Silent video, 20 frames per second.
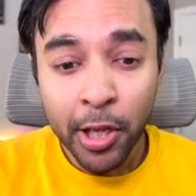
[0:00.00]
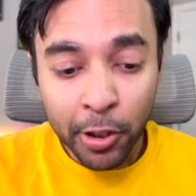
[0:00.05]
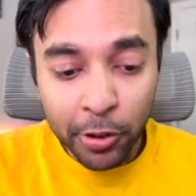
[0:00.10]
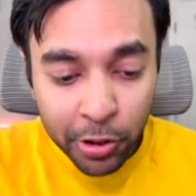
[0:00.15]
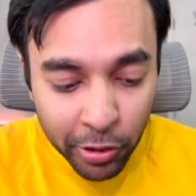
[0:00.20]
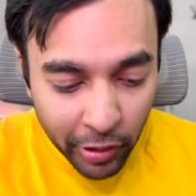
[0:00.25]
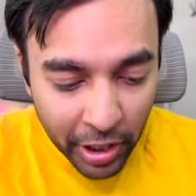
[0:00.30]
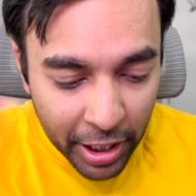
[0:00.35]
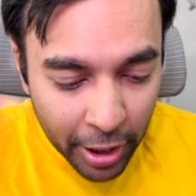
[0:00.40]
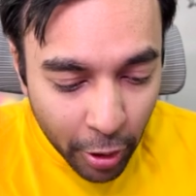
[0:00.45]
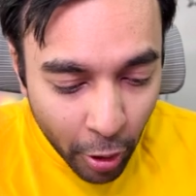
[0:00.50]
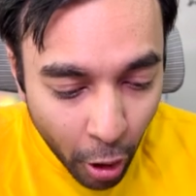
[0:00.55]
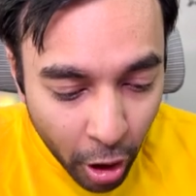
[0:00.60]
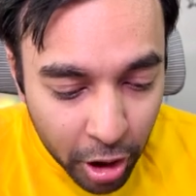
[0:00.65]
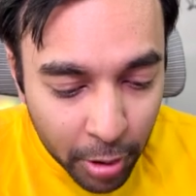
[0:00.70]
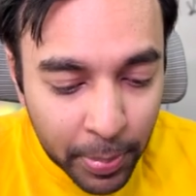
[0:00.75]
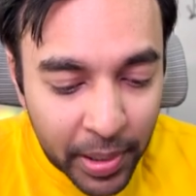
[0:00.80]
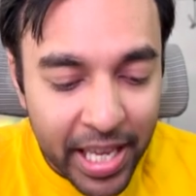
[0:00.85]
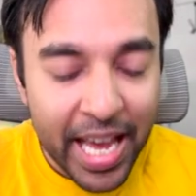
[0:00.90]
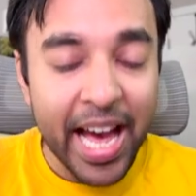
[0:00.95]
You will
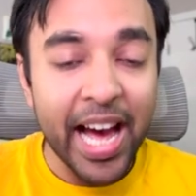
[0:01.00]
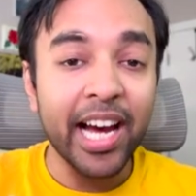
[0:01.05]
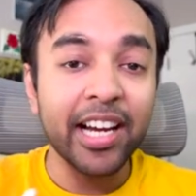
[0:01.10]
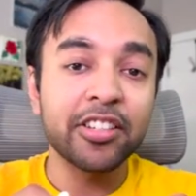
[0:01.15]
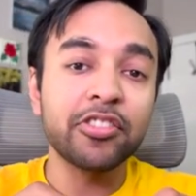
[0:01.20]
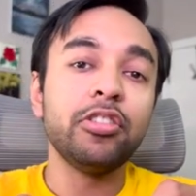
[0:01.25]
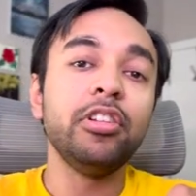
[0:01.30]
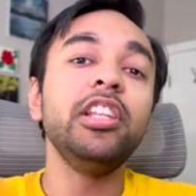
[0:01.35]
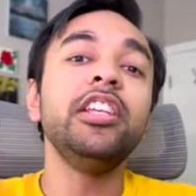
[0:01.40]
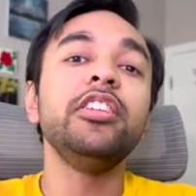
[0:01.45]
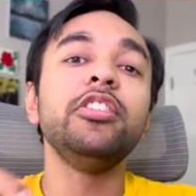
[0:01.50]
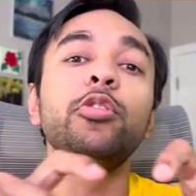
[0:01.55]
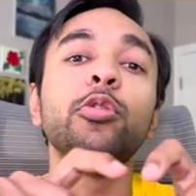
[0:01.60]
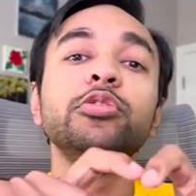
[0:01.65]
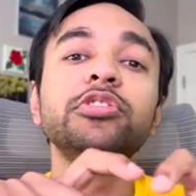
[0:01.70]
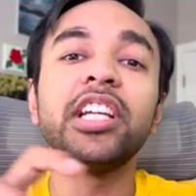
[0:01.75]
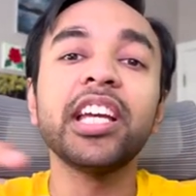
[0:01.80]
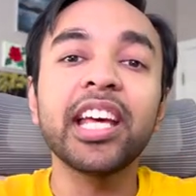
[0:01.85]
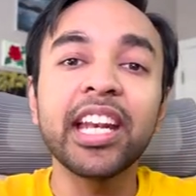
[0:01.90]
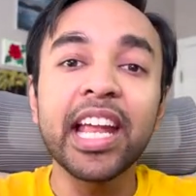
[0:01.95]
not be actually
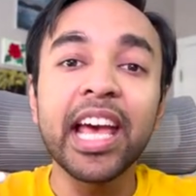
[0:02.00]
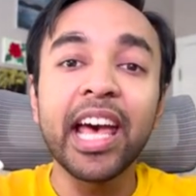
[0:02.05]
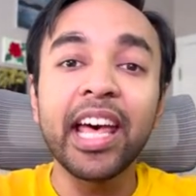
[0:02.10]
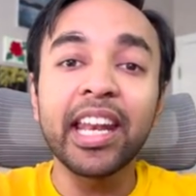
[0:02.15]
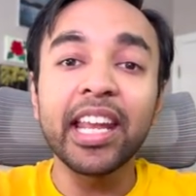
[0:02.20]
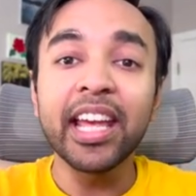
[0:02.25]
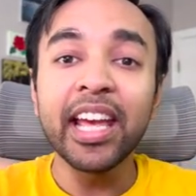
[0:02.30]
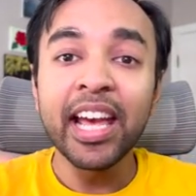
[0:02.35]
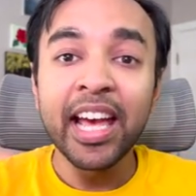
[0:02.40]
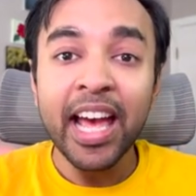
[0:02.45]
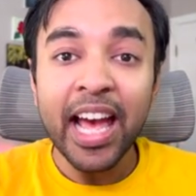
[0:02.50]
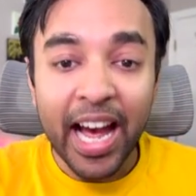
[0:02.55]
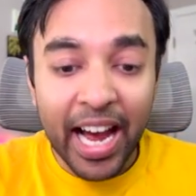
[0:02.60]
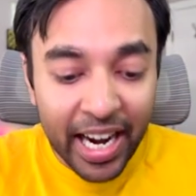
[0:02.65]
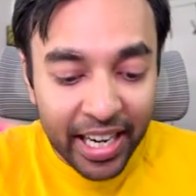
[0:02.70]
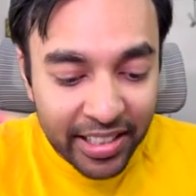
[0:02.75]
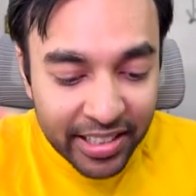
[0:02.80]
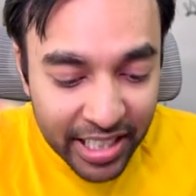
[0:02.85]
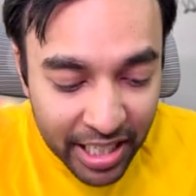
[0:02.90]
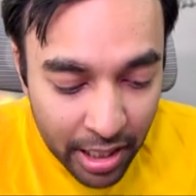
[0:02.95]
using an array
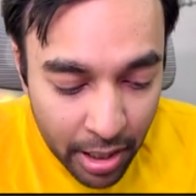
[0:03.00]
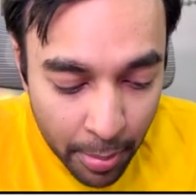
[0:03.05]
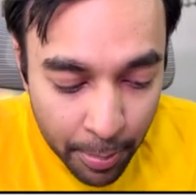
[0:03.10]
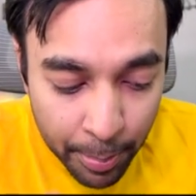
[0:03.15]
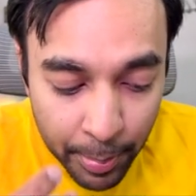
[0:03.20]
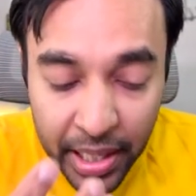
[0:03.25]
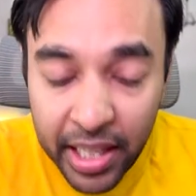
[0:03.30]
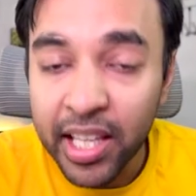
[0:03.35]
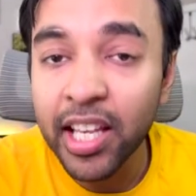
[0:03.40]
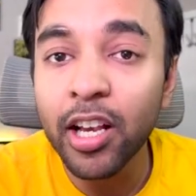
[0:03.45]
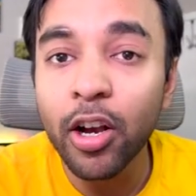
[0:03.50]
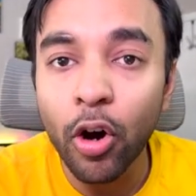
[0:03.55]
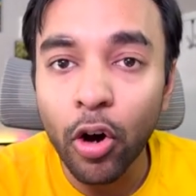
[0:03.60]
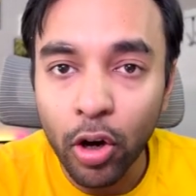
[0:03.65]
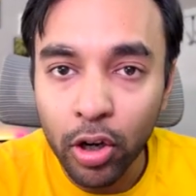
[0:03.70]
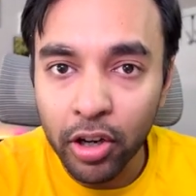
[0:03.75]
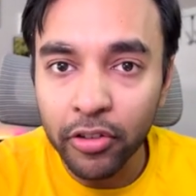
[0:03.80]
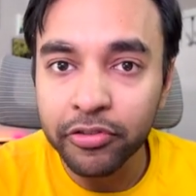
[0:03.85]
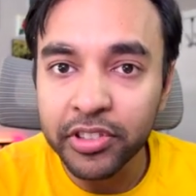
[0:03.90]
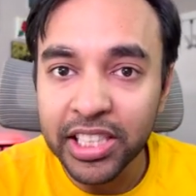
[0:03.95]
and then making
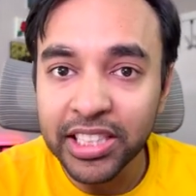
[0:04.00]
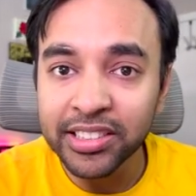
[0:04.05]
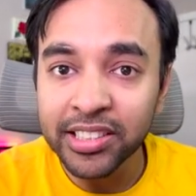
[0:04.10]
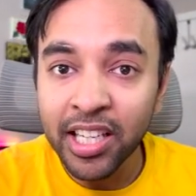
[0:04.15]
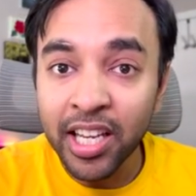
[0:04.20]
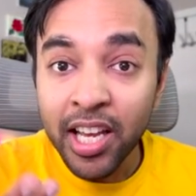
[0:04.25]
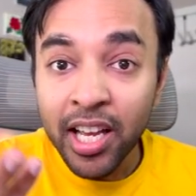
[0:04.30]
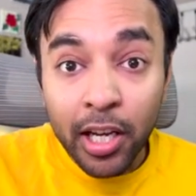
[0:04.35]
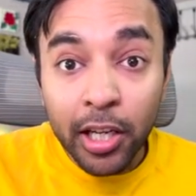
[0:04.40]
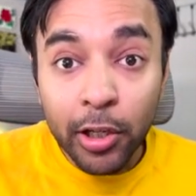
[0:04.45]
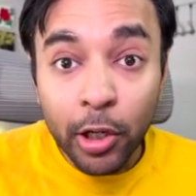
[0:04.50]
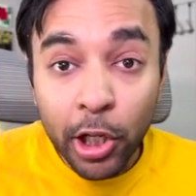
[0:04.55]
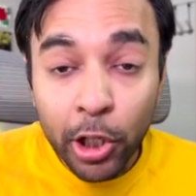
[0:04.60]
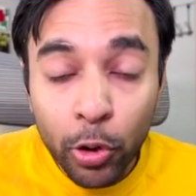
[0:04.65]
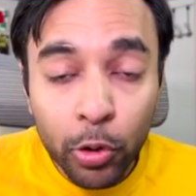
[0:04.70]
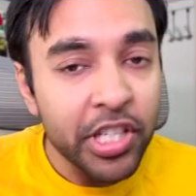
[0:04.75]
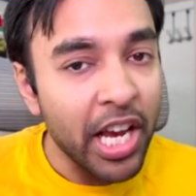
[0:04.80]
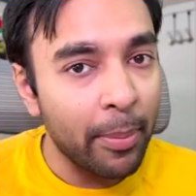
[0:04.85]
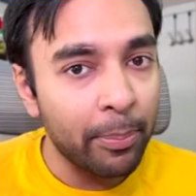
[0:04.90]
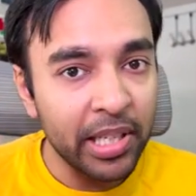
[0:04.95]
all of these
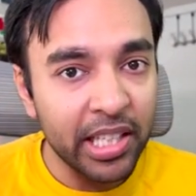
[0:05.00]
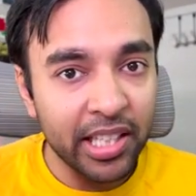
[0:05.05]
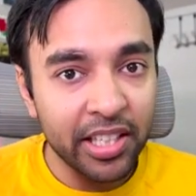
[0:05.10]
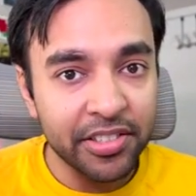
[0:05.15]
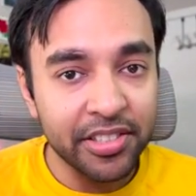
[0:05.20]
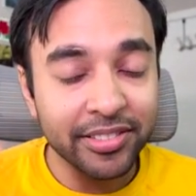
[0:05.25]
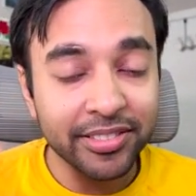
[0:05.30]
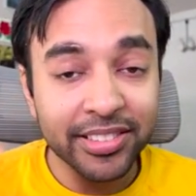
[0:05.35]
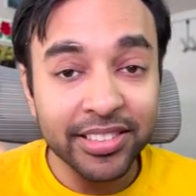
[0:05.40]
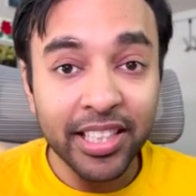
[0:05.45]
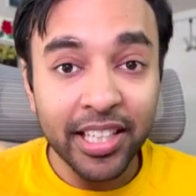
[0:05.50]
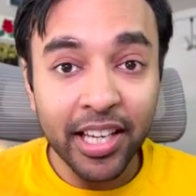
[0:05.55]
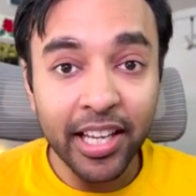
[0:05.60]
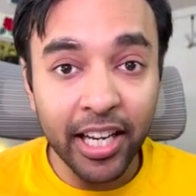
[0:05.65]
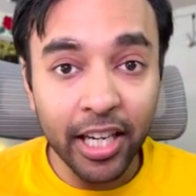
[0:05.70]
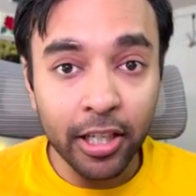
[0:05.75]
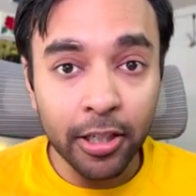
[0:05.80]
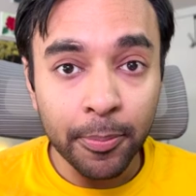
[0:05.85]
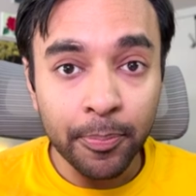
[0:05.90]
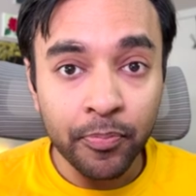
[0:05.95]
huge applications,
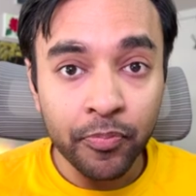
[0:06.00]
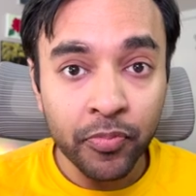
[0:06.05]
correct?